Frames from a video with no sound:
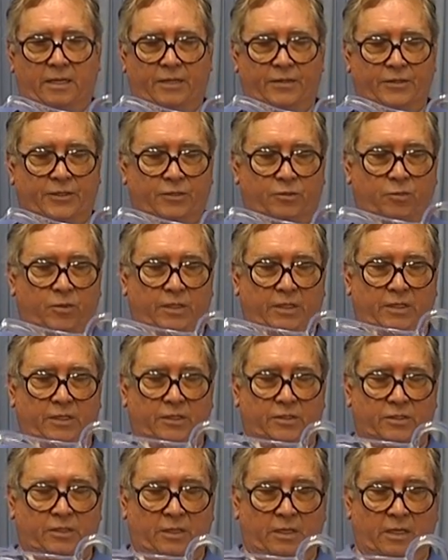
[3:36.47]
This one
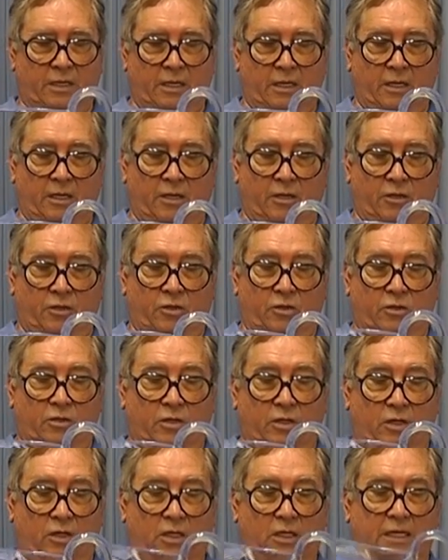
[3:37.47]
is, you
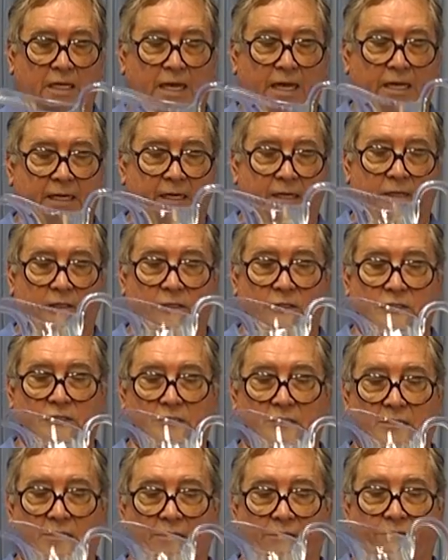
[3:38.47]
can look at it, and
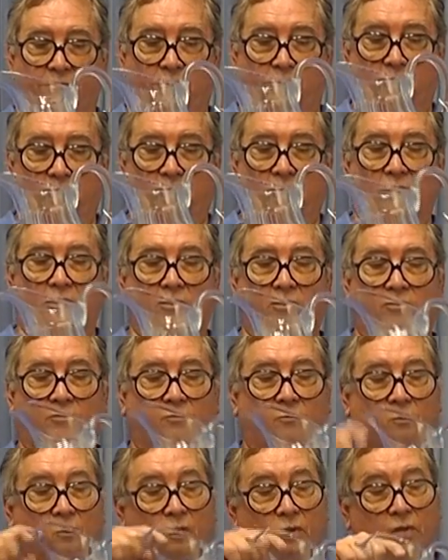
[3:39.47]
if you look
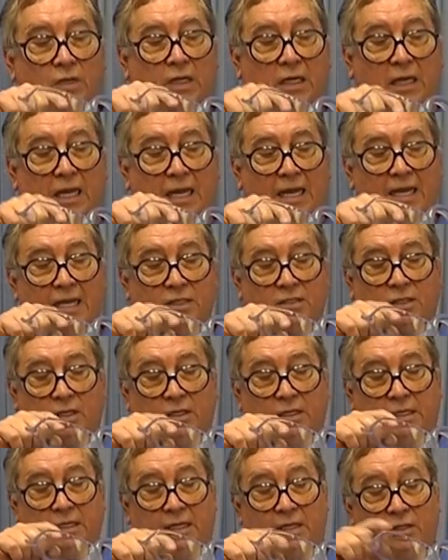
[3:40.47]
through the glass
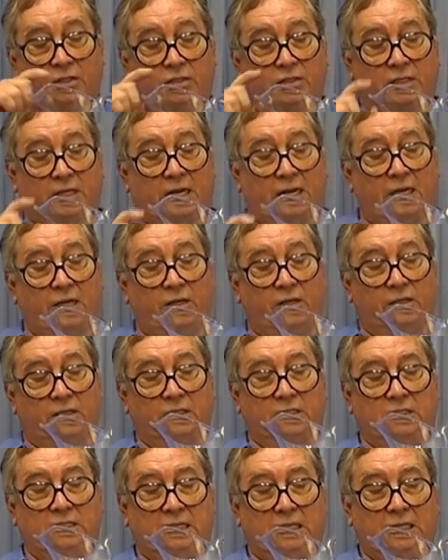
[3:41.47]
on the other side, you
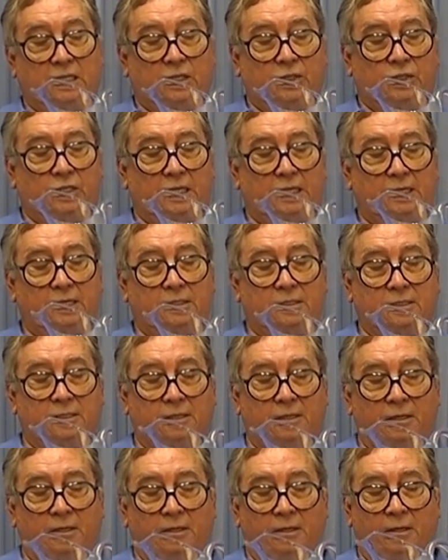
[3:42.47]
can see that these
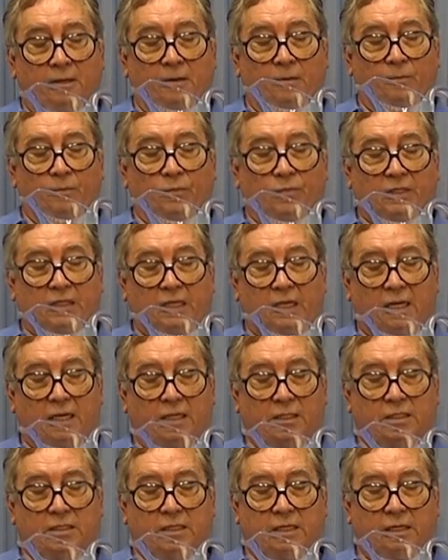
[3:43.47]

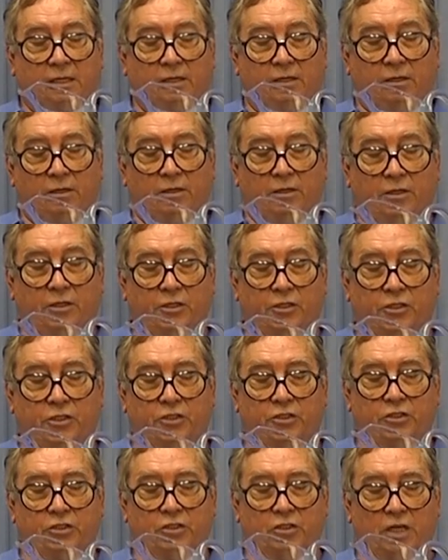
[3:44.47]
cuts here
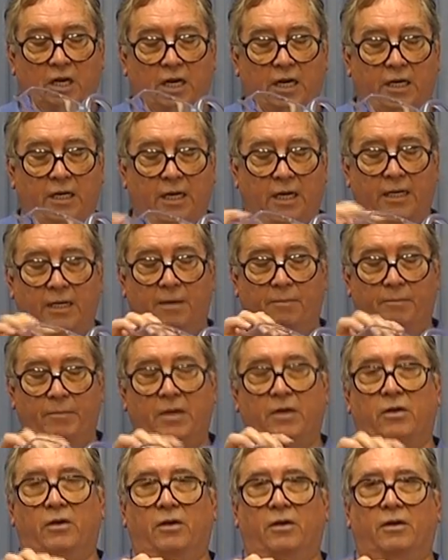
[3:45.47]
shine like a
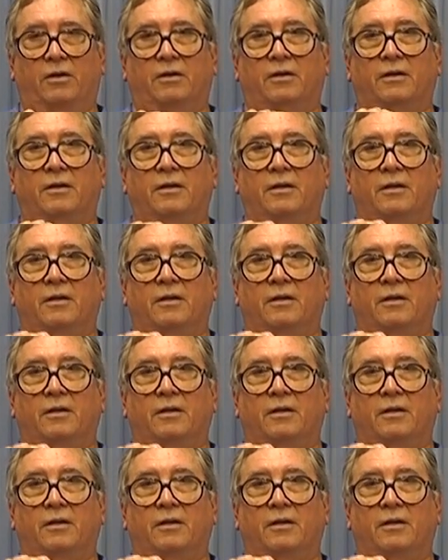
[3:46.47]
mirror